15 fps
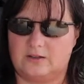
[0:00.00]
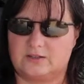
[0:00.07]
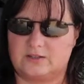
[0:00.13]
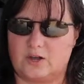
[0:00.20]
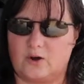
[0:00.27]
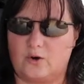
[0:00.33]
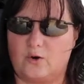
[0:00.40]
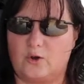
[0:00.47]

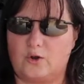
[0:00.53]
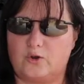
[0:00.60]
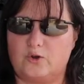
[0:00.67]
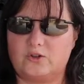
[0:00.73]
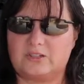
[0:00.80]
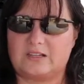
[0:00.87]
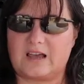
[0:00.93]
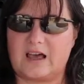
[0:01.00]
So
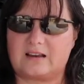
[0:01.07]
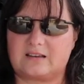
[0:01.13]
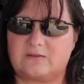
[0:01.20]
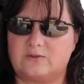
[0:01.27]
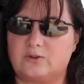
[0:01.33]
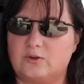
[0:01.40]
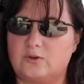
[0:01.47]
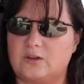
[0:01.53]
usually
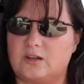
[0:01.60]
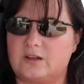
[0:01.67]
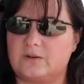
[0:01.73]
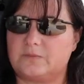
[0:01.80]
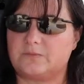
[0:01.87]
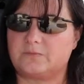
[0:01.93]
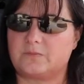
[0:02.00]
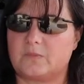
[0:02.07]
active
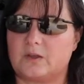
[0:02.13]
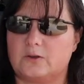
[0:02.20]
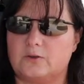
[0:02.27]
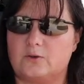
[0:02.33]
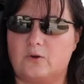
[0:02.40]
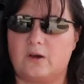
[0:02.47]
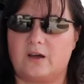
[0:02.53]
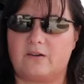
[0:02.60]
duty,
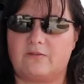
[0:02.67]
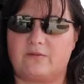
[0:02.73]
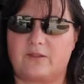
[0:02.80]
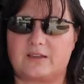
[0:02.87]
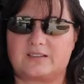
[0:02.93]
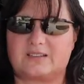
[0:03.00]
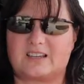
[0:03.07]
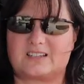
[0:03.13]
you have
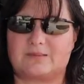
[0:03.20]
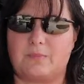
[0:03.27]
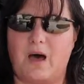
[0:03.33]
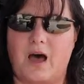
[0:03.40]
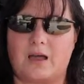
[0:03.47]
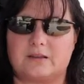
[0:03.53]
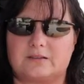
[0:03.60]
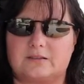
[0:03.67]
like six
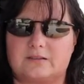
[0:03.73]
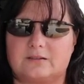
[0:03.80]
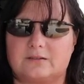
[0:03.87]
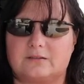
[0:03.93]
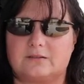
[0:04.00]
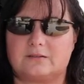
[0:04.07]
months,